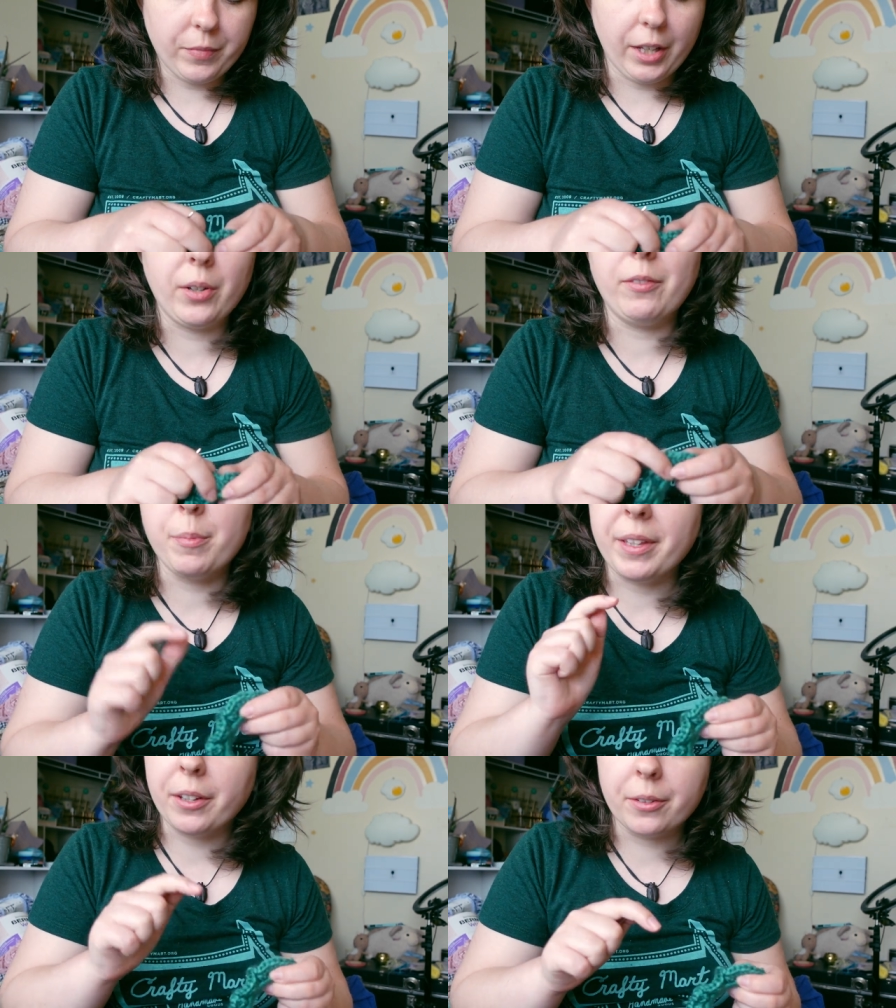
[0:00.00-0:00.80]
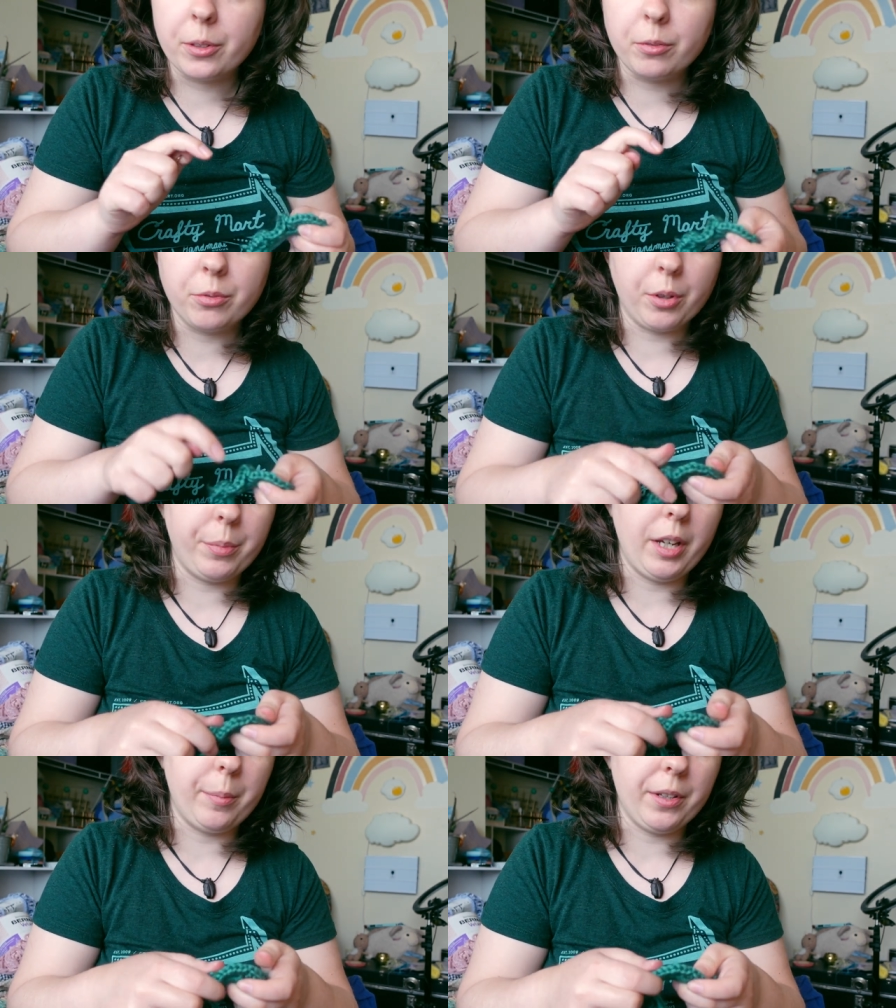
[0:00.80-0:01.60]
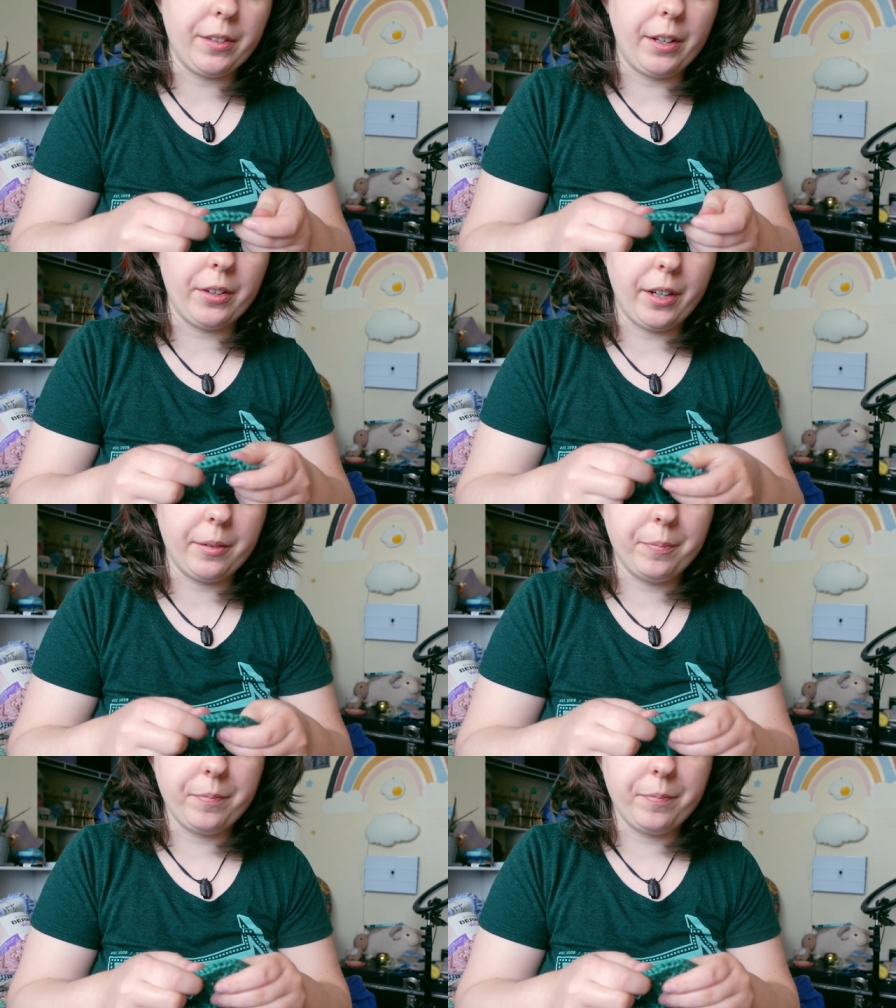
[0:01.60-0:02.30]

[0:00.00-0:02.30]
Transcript: I don't have to be there until 4 p.m. on Saturday.